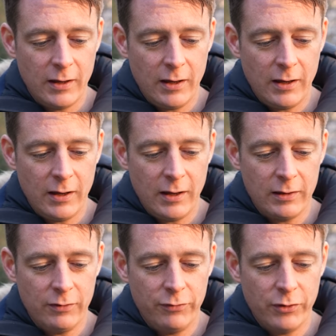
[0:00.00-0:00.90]

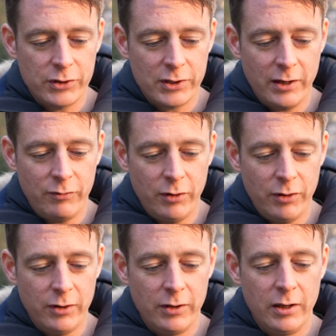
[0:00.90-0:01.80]
The force
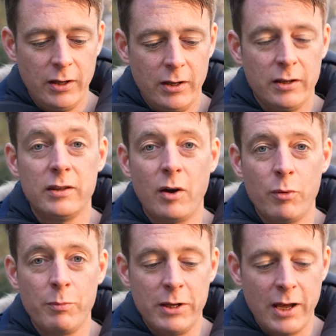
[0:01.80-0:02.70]
level that
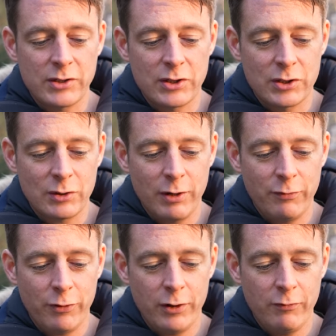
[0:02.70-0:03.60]
would be necessary
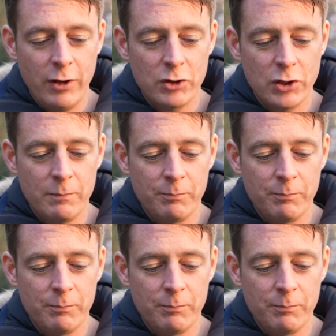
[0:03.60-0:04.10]
for an invasion.